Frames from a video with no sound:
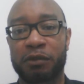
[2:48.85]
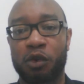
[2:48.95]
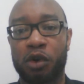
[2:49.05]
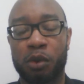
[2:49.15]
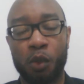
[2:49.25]

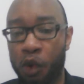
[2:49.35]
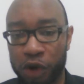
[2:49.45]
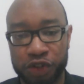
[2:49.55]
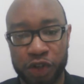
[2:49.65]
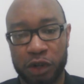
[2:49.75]
or
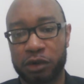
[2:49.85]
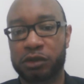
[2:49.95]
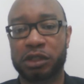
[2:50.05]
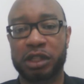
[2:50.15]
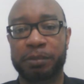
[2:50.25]
award
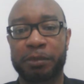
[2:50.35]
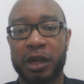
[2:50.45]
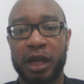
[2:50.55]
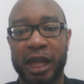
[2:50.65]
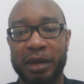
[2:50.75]
shows,
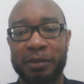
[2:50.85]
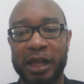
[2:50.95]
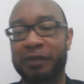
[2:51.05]
and